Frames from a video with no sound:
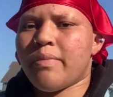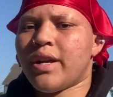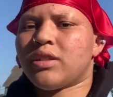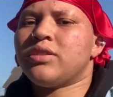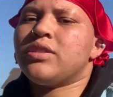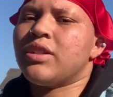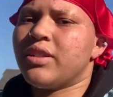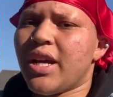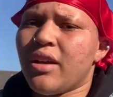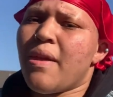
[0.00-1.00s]
In the
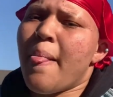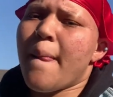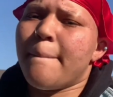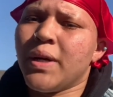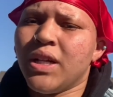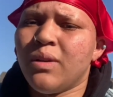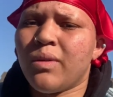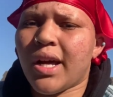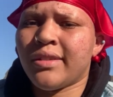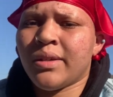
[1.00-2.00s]
day. But
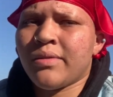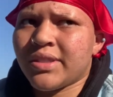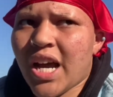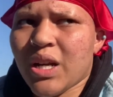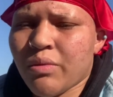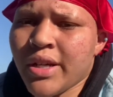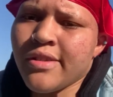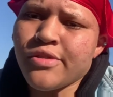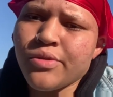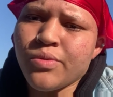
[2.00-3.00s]
what I don't tolerate
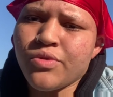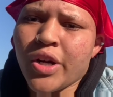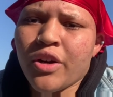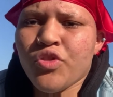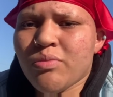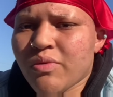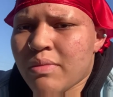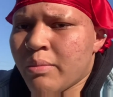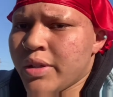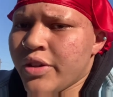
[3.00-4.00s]
is you trying to use me for
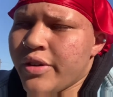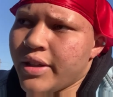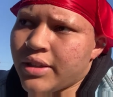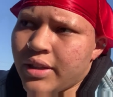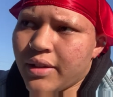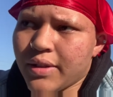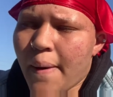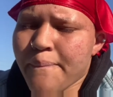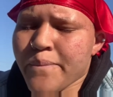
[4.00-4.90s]
my money or anything like that.